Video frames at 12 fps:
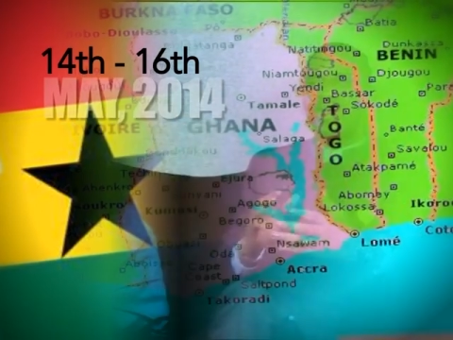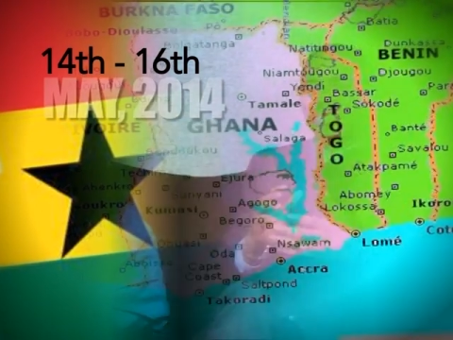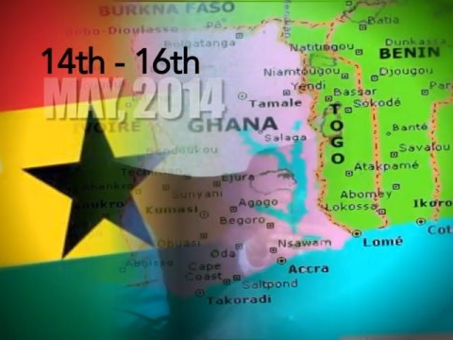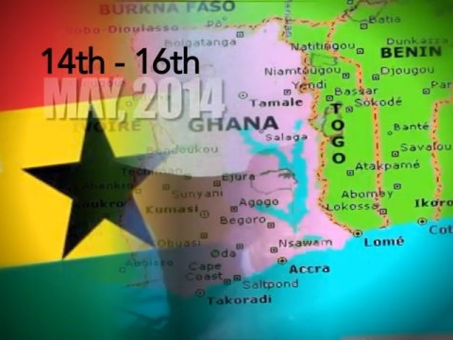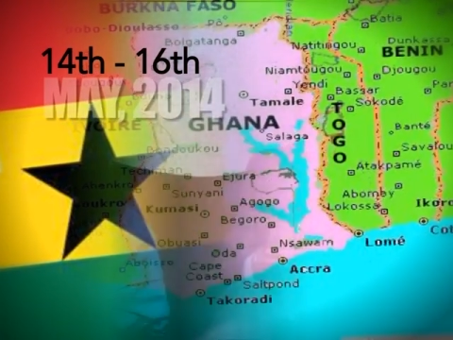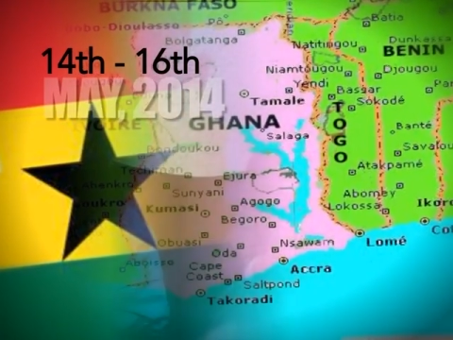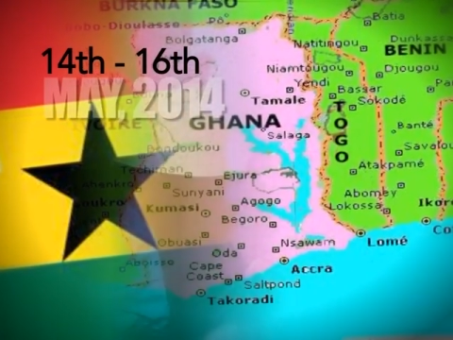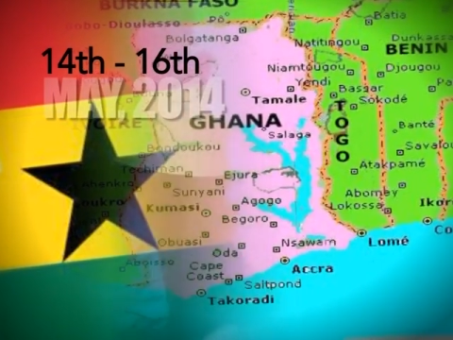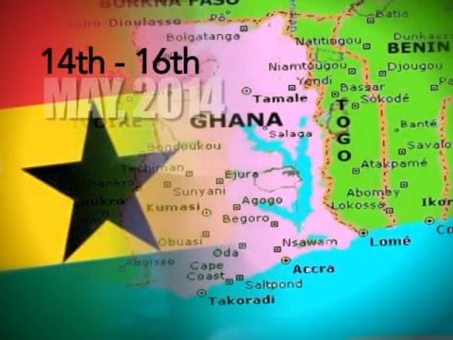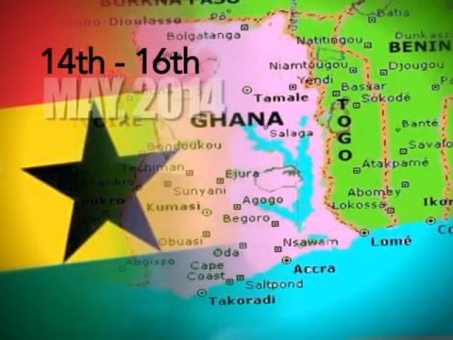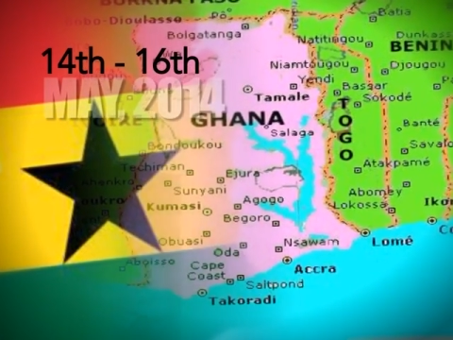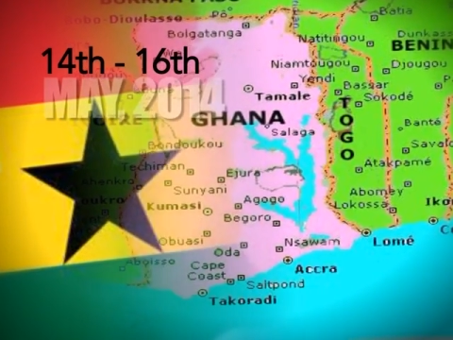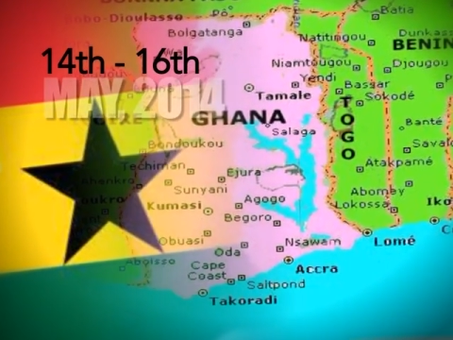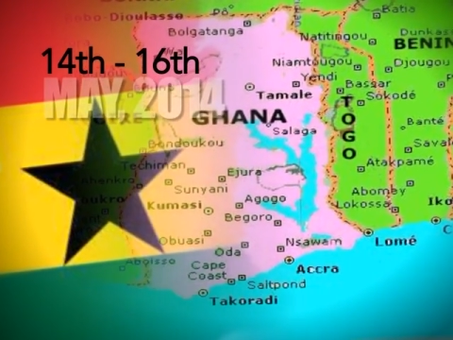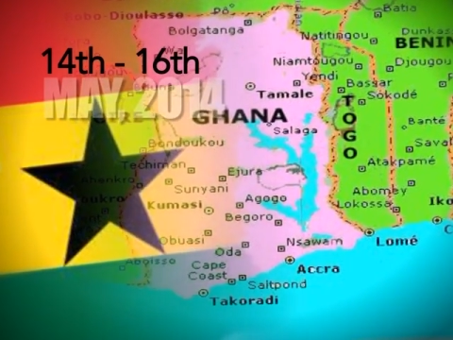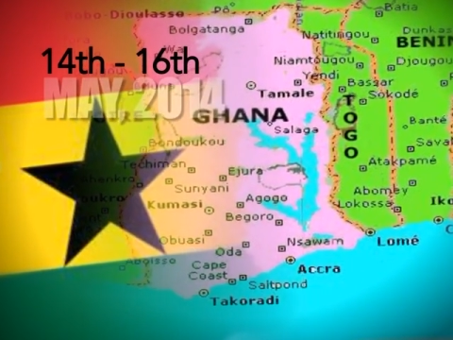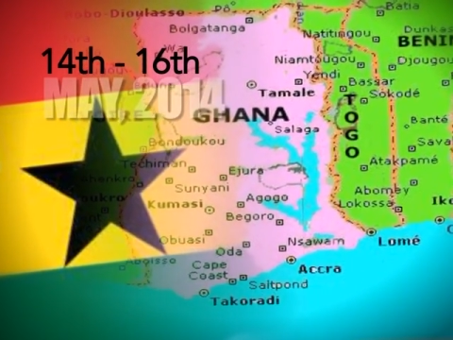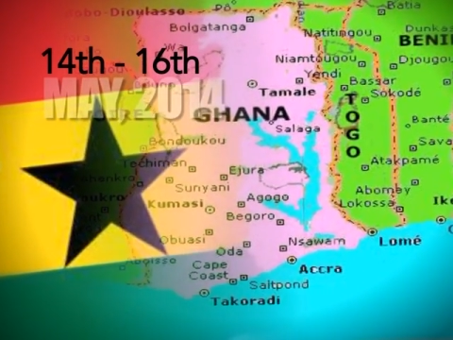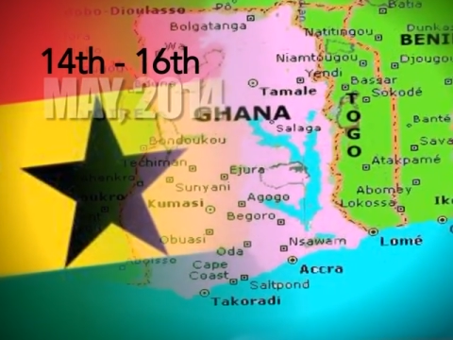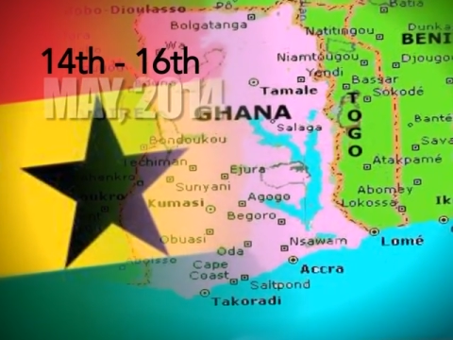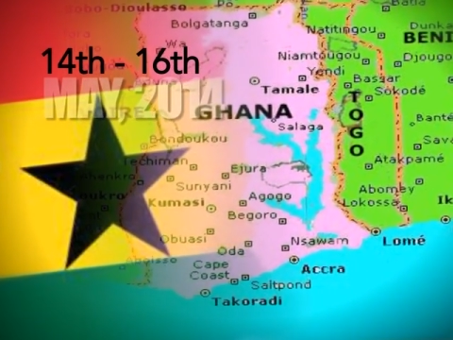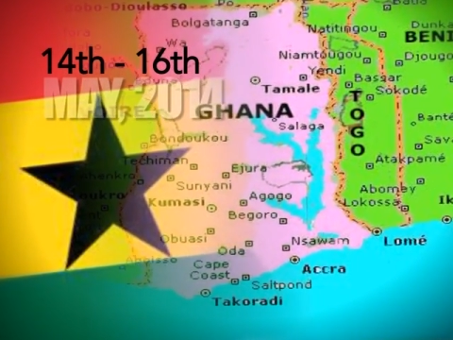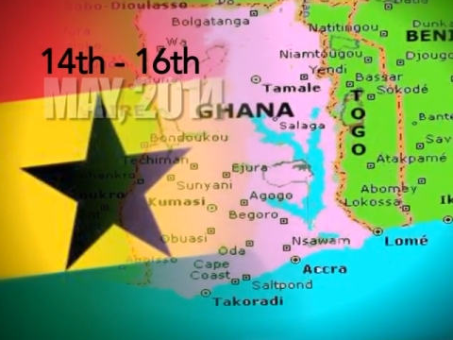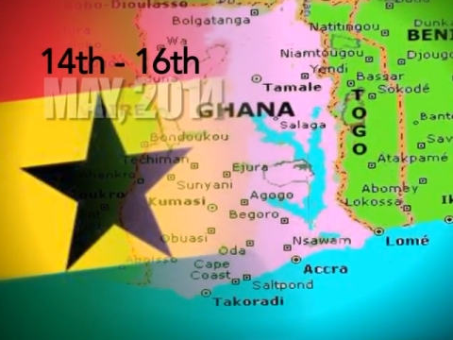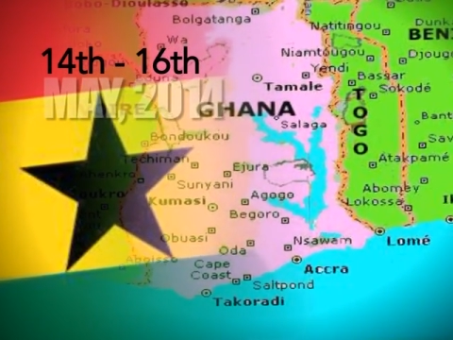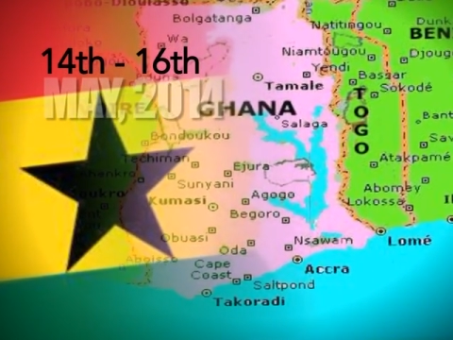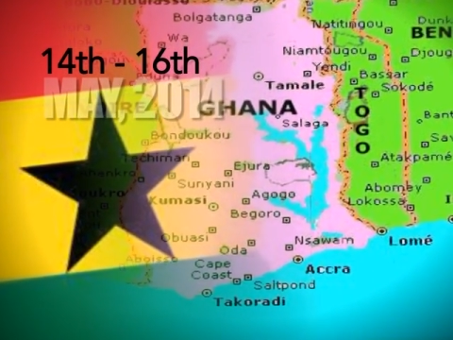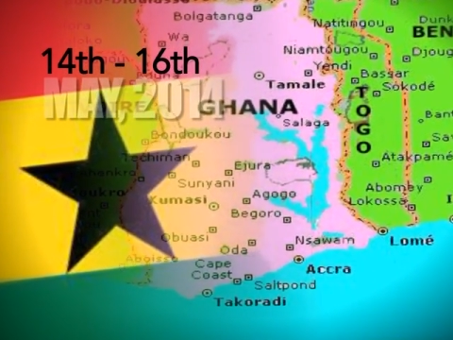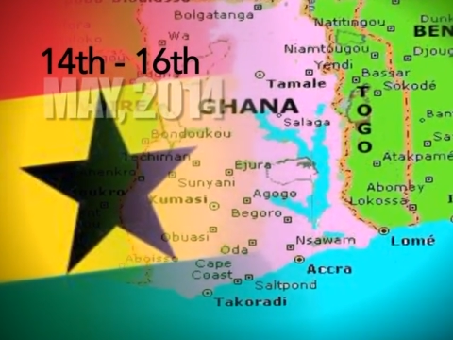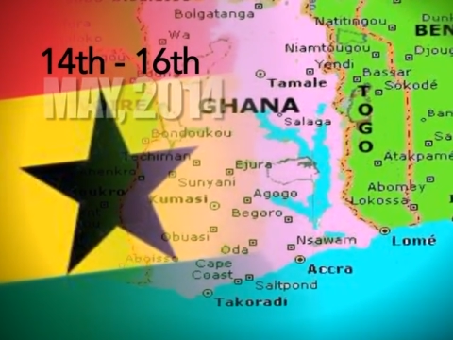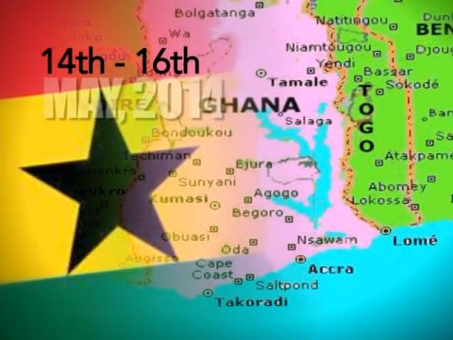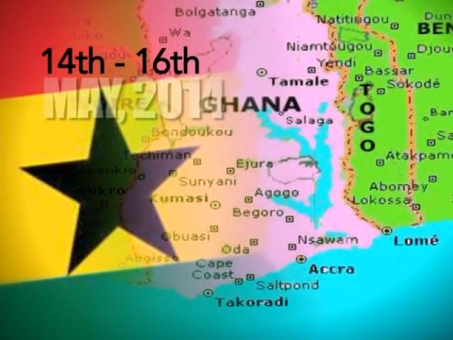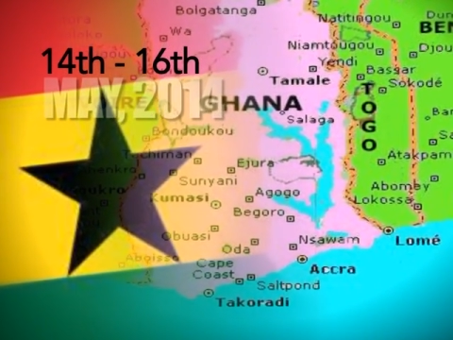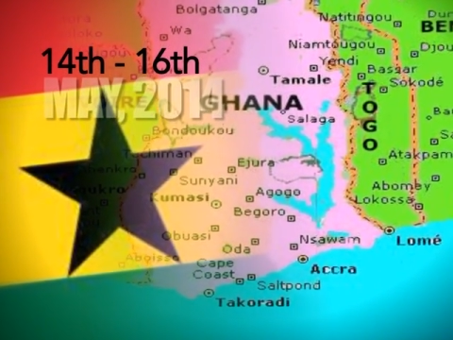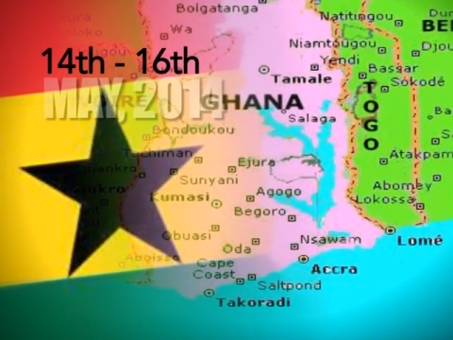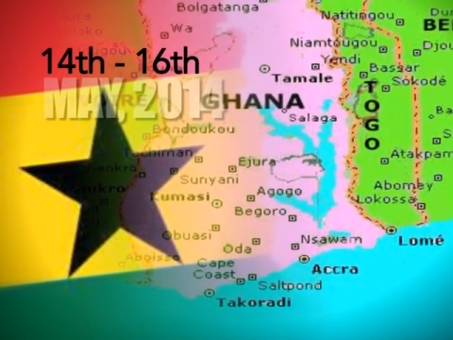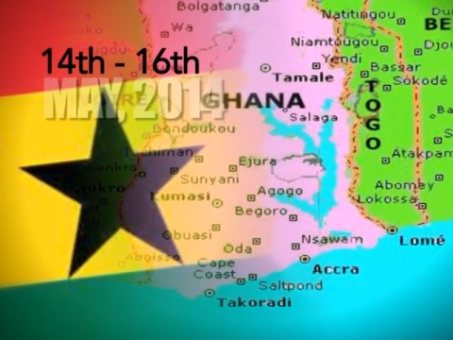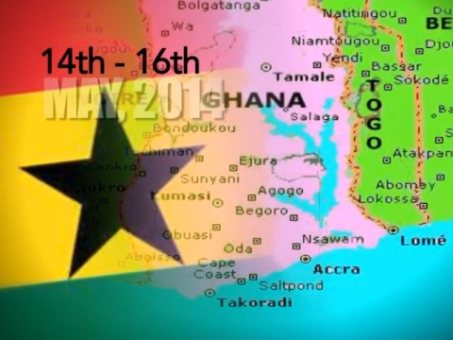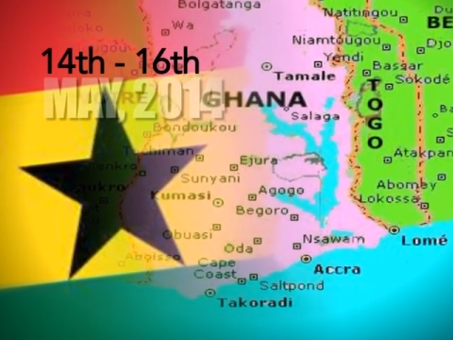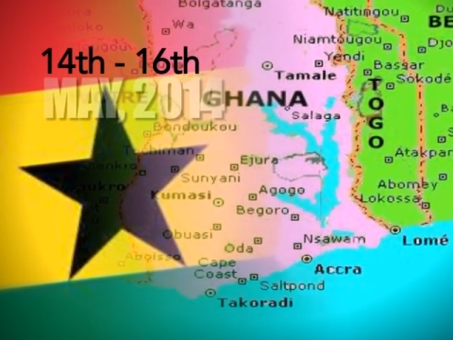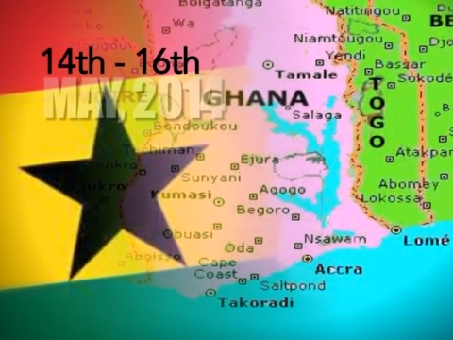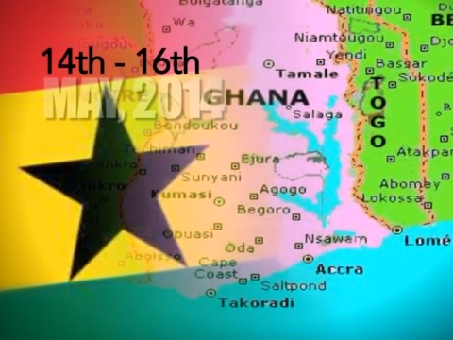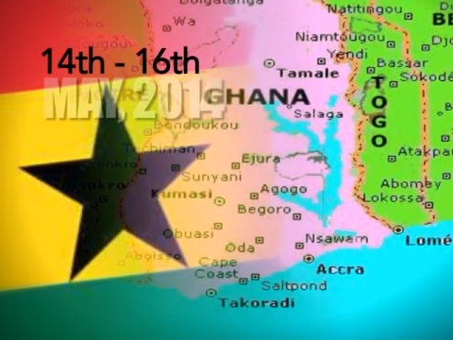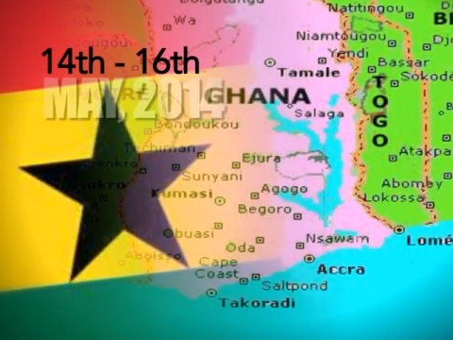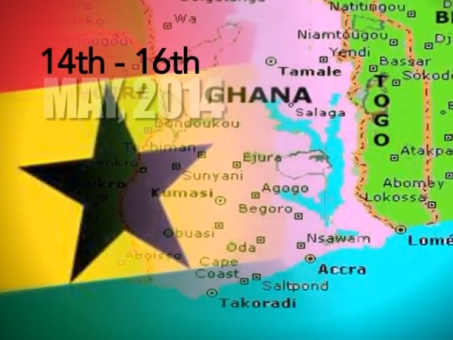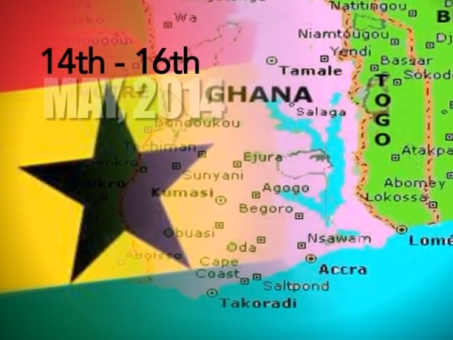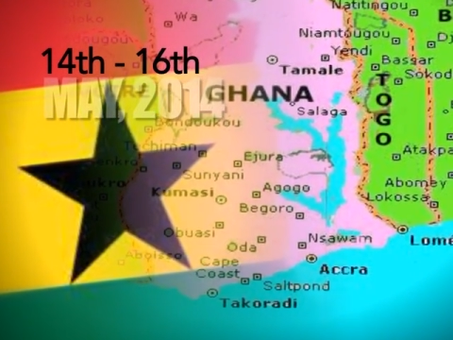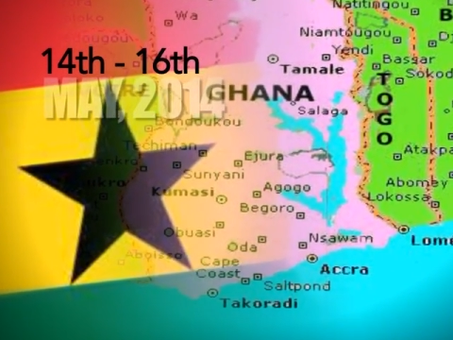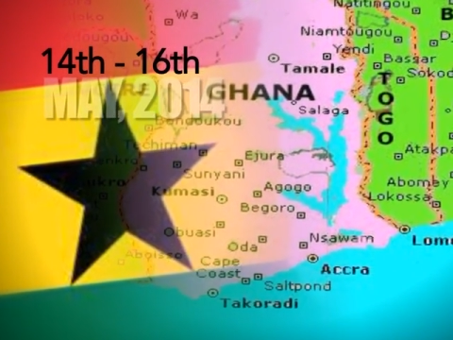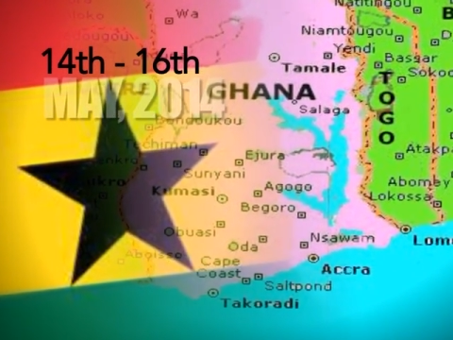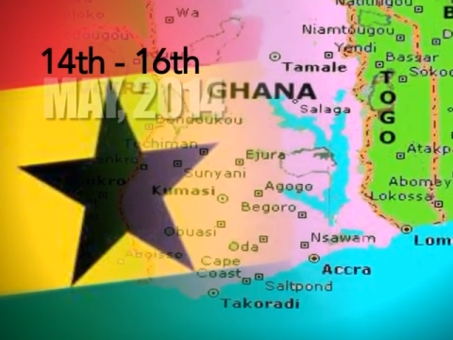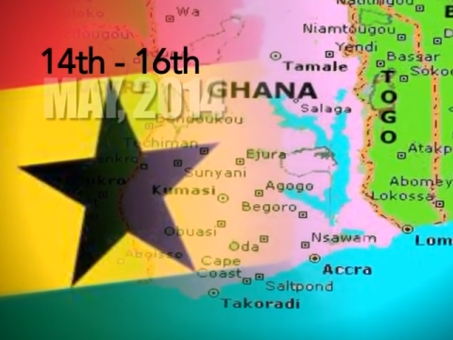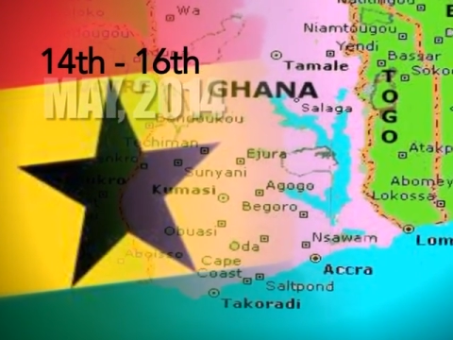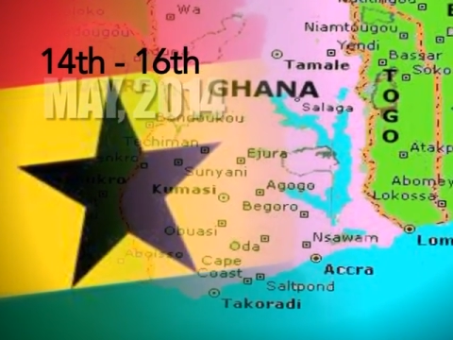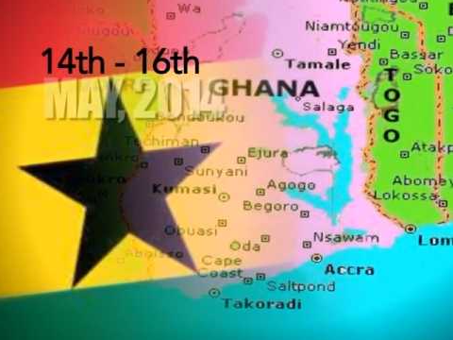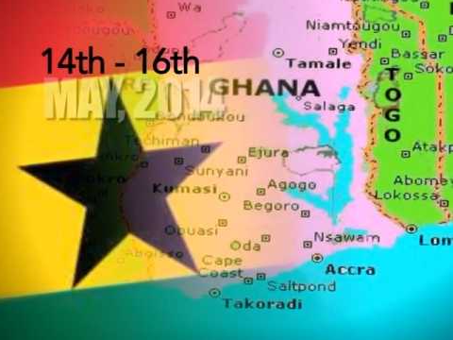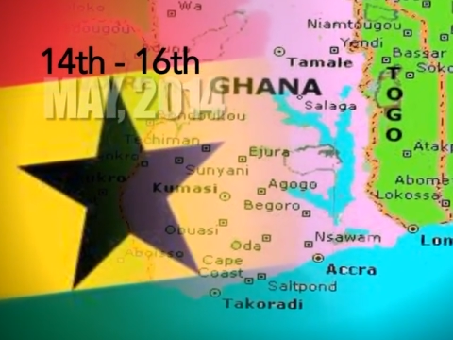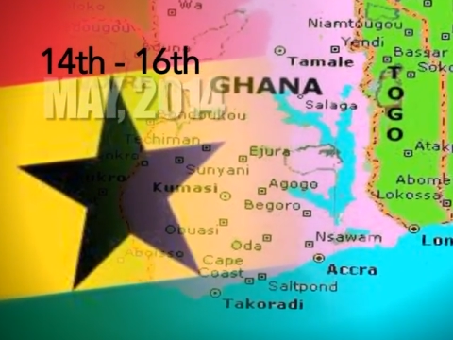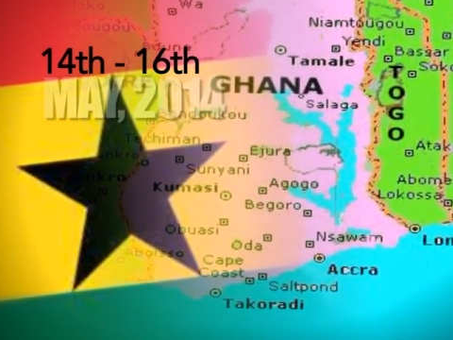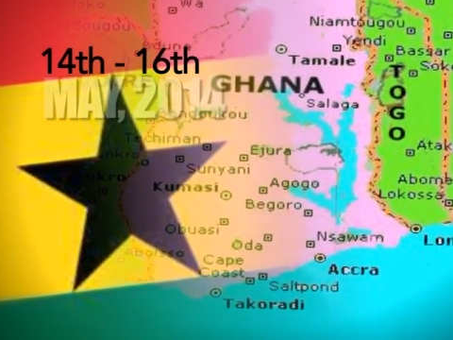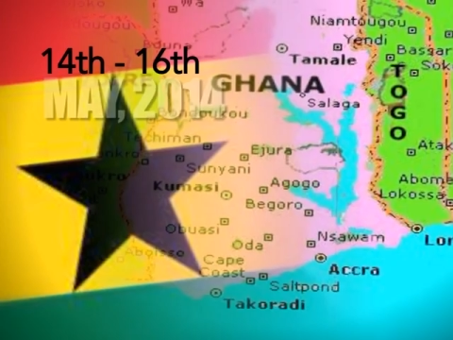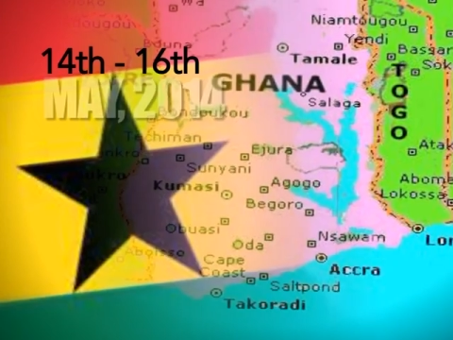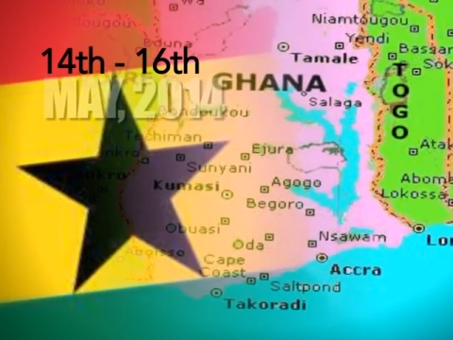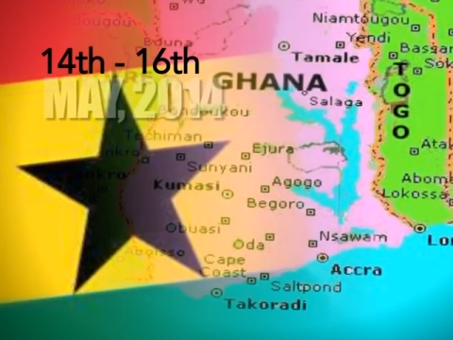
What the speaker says: [unreadable: no face in view]